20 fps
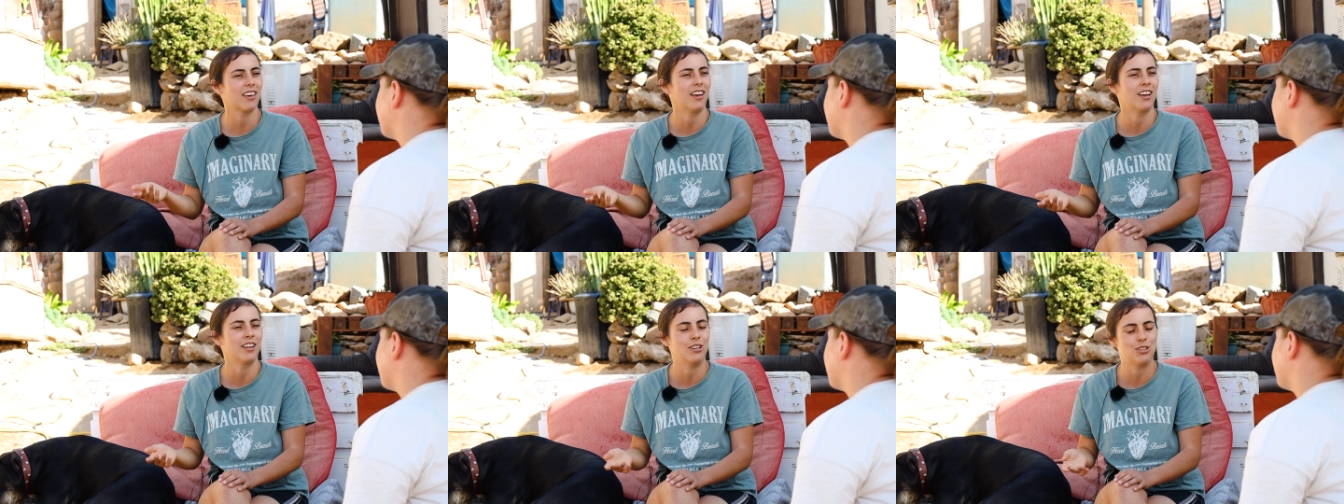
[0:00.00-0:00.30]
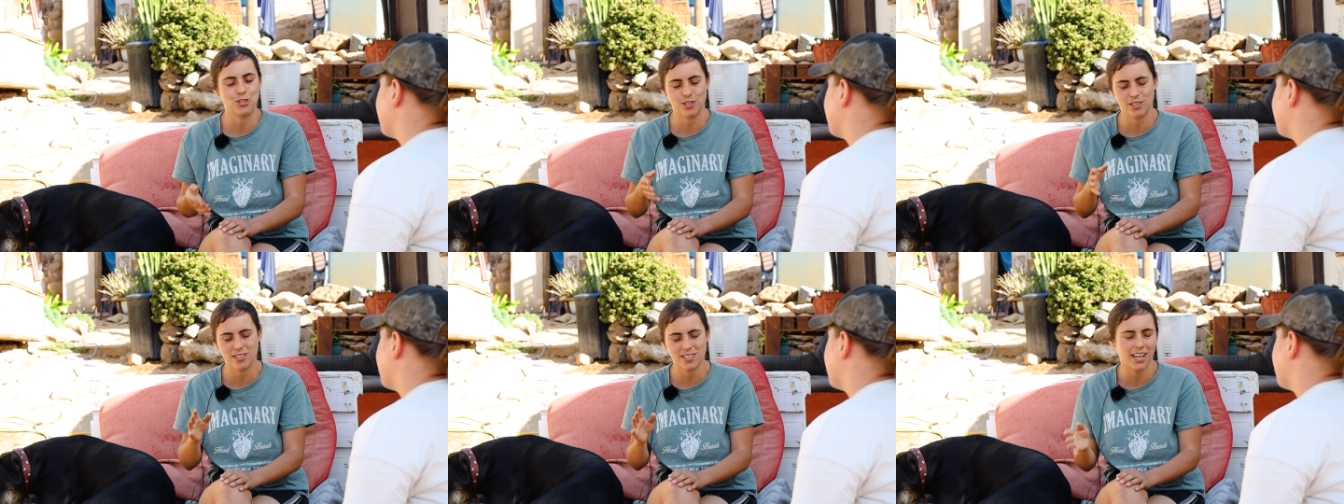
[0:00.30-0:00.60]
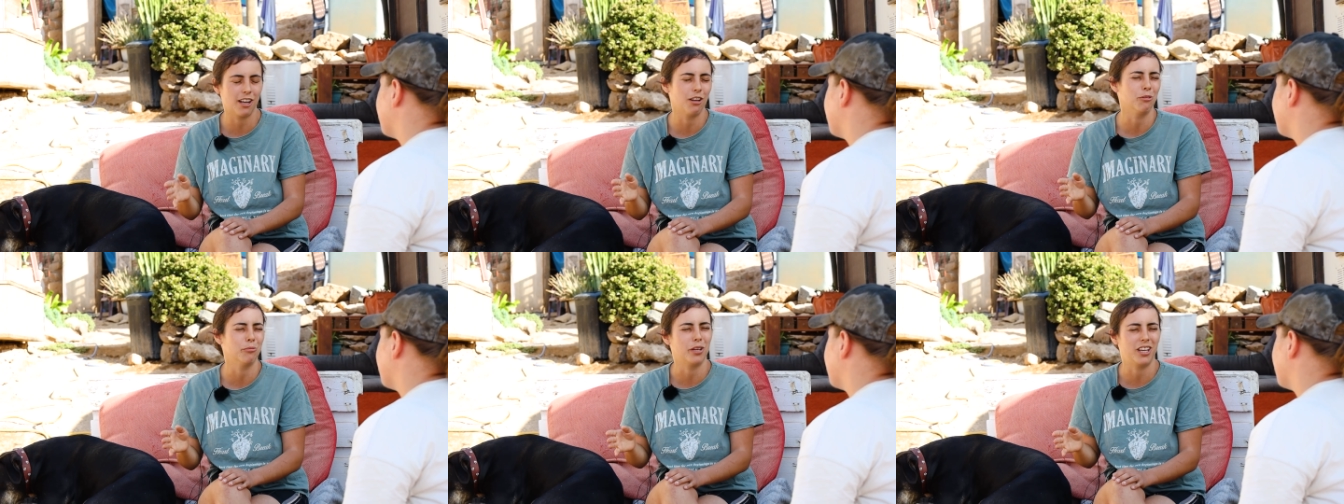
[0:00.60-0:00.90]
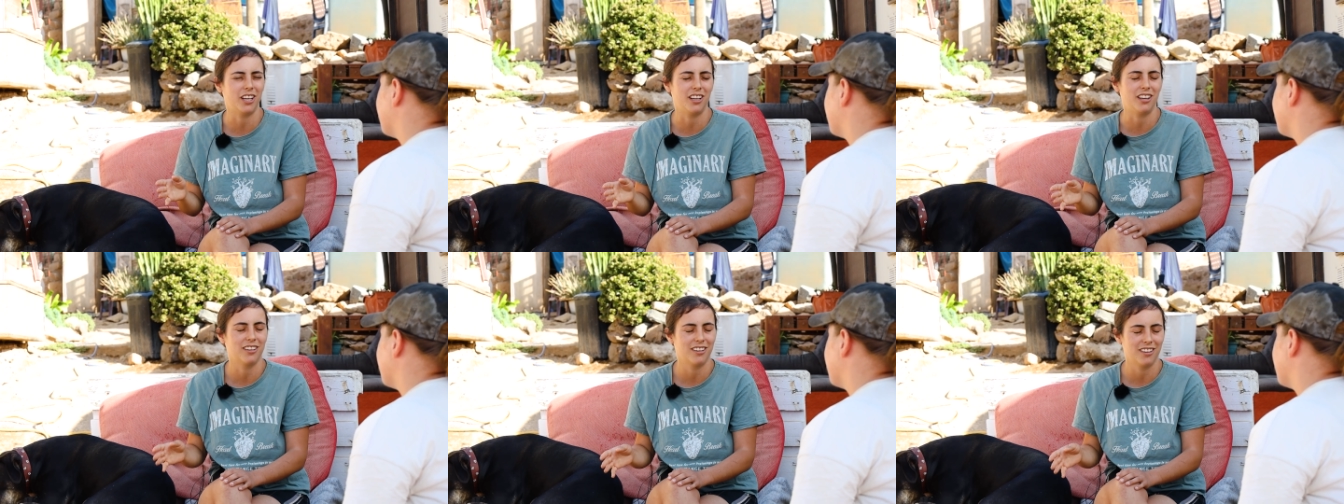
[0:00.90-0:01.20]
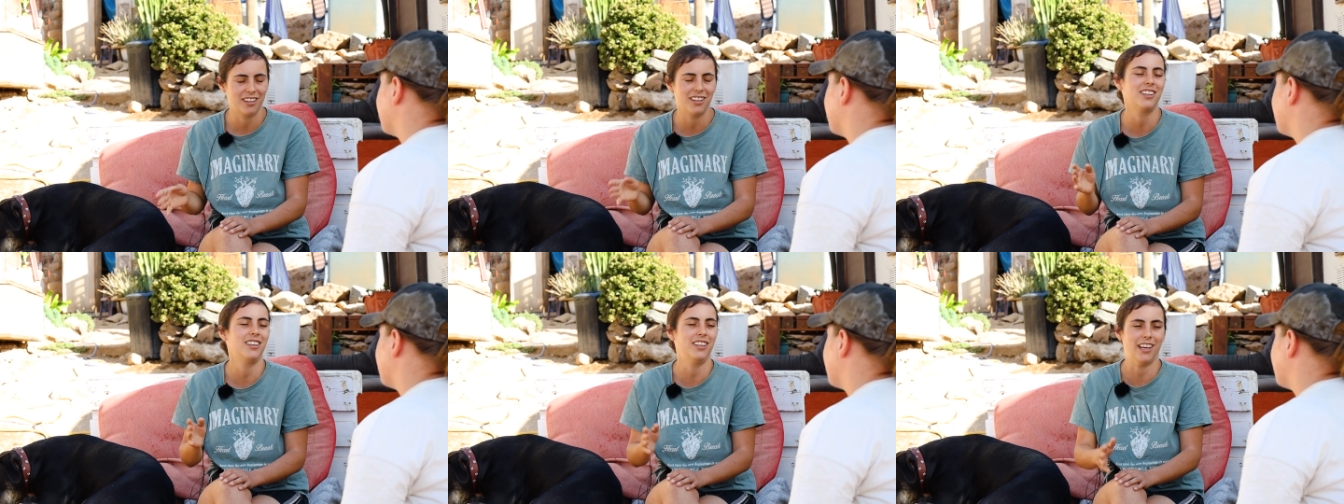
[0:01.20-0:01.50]
and just tell me,
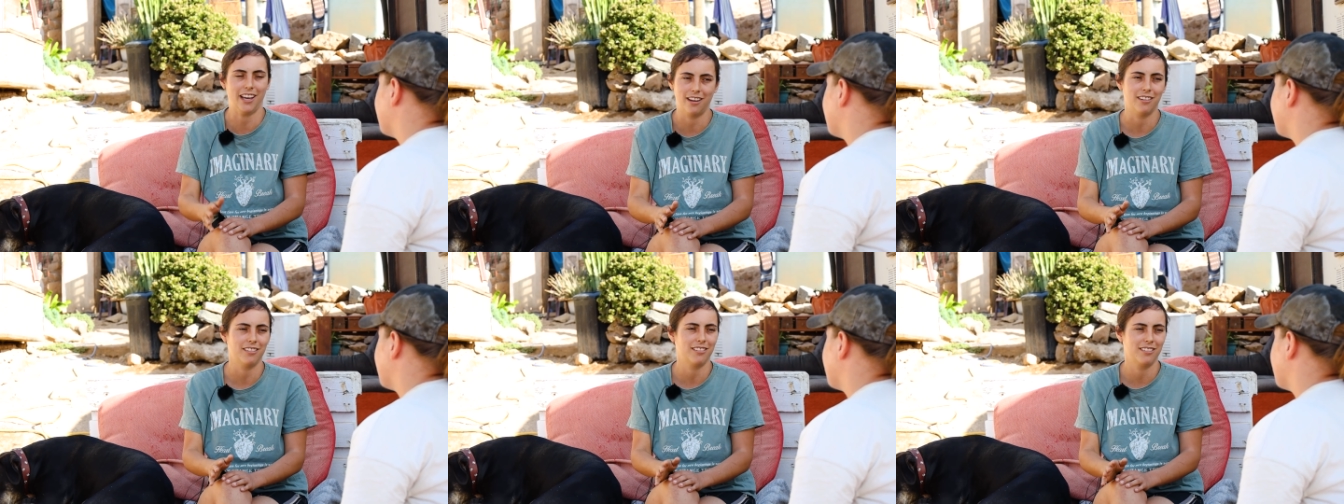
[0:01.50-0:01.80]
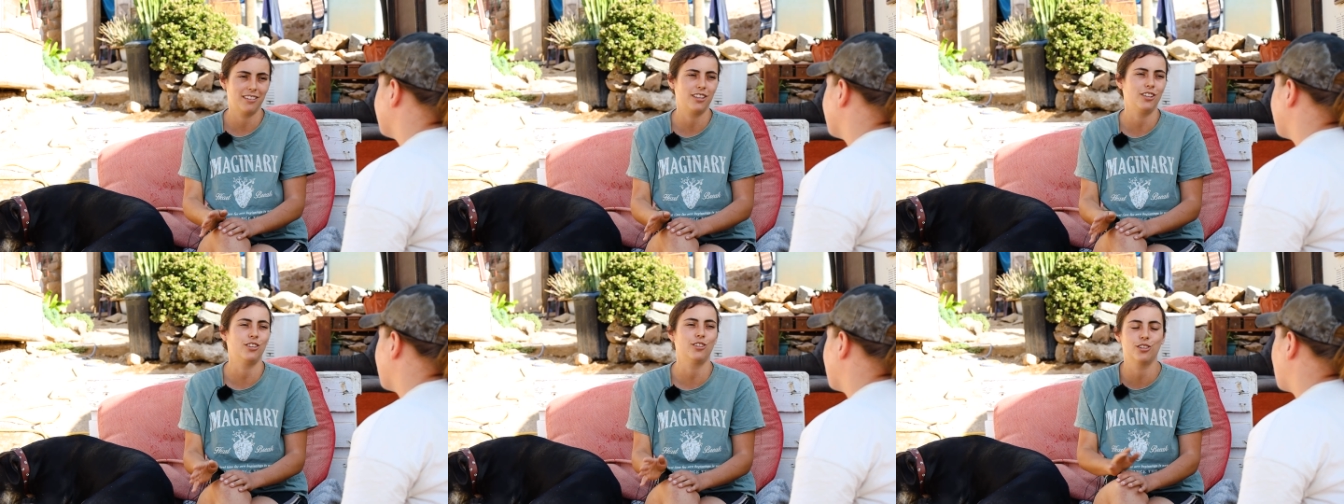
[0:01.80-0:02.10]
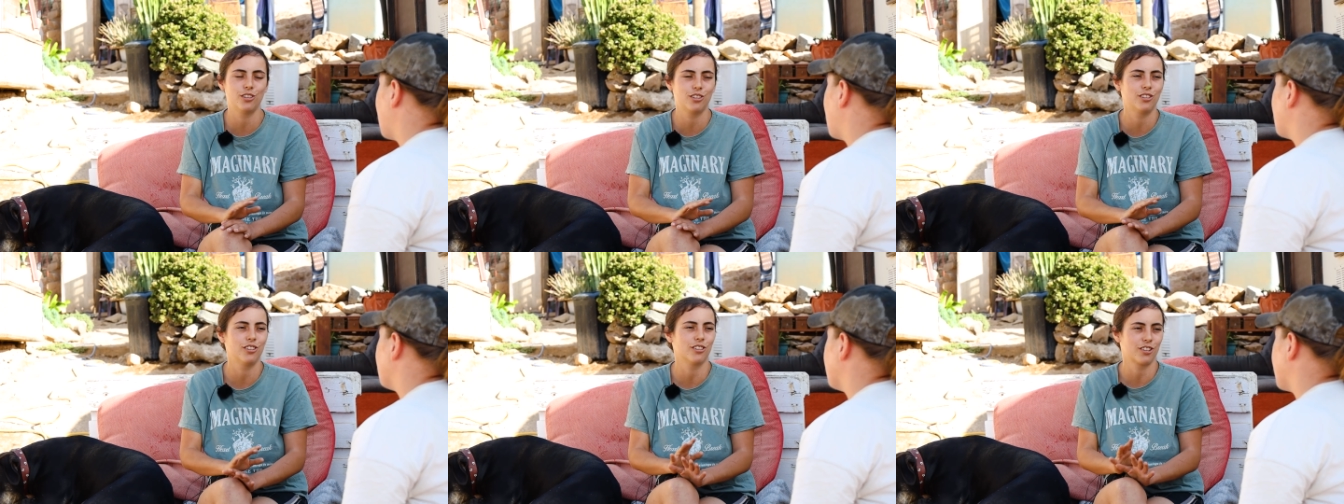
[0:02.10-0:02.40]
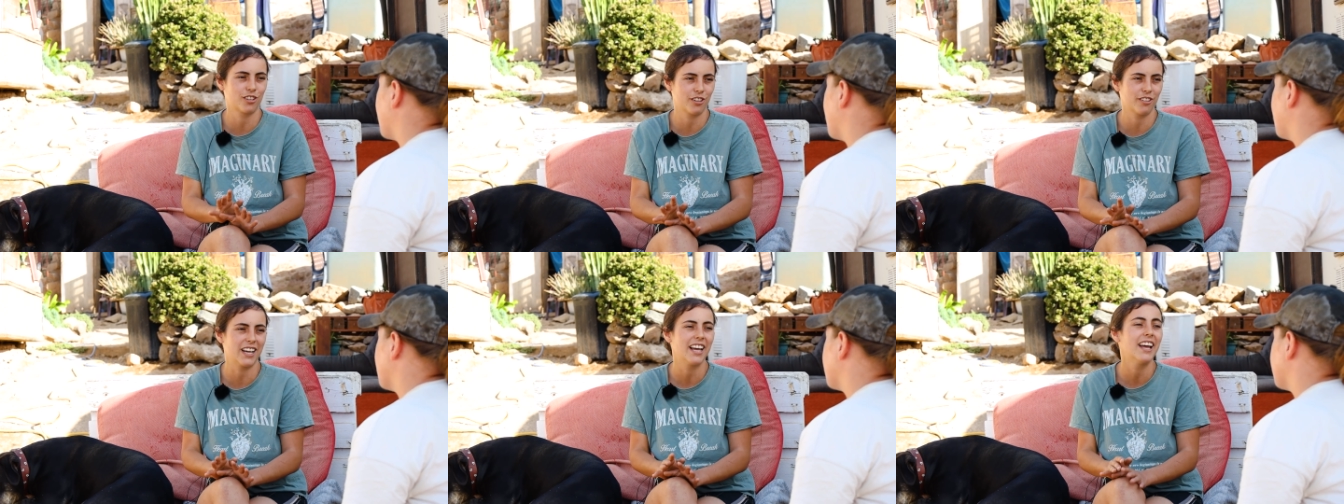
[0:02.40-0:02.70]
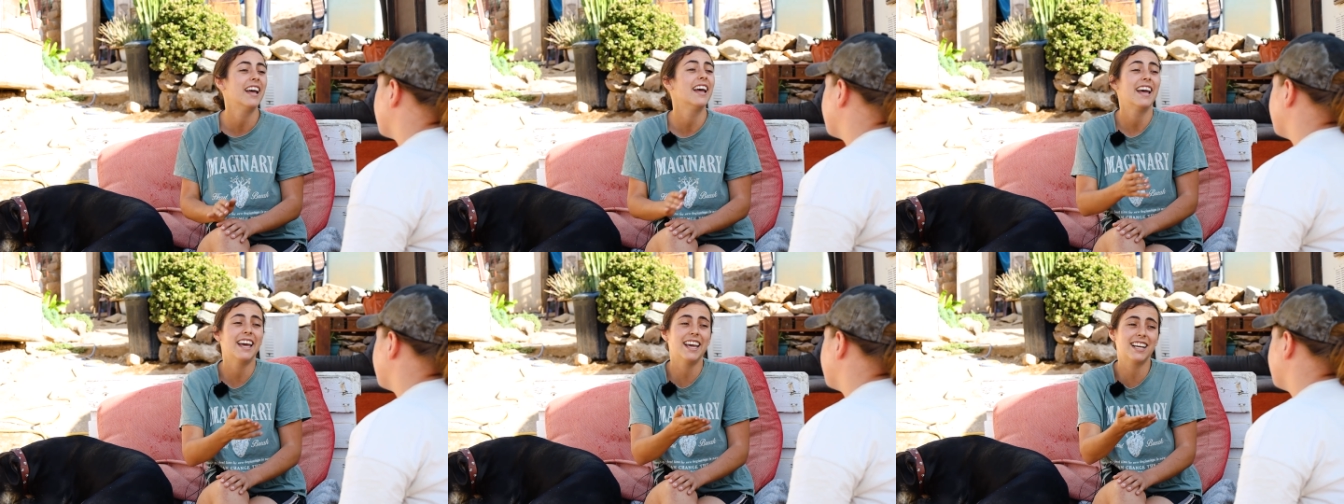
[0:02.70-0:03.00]
yeah, your,
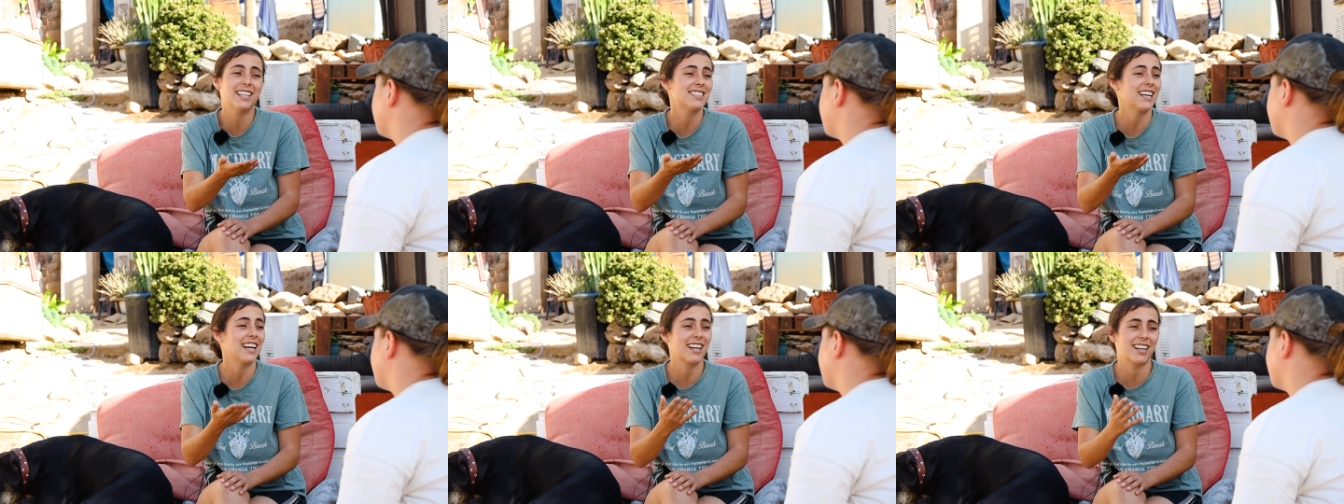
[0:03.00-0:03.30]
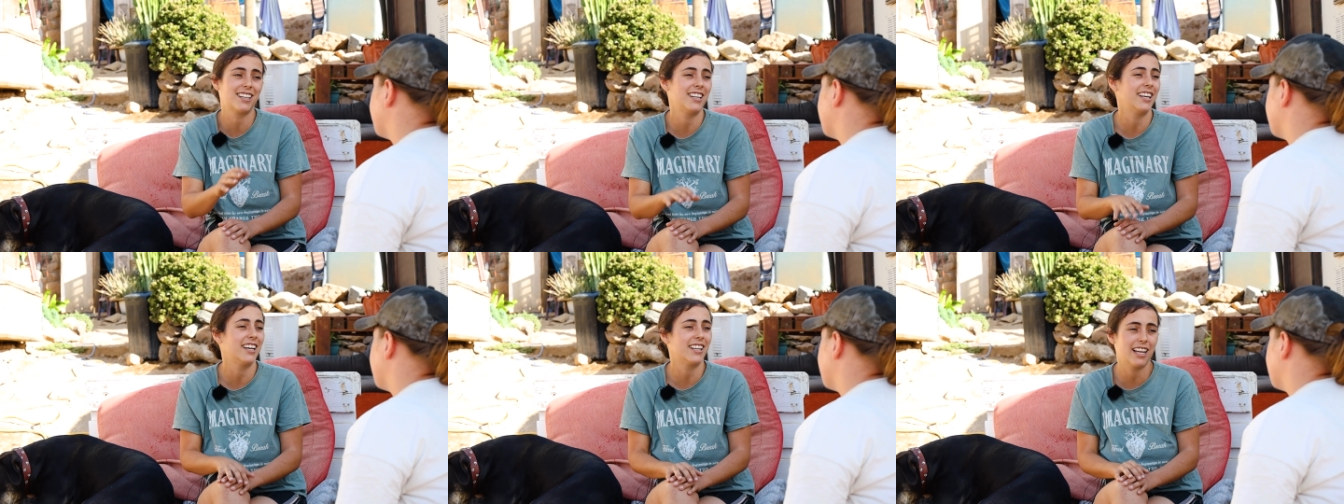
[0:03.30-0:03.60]
clarification. Your exactly,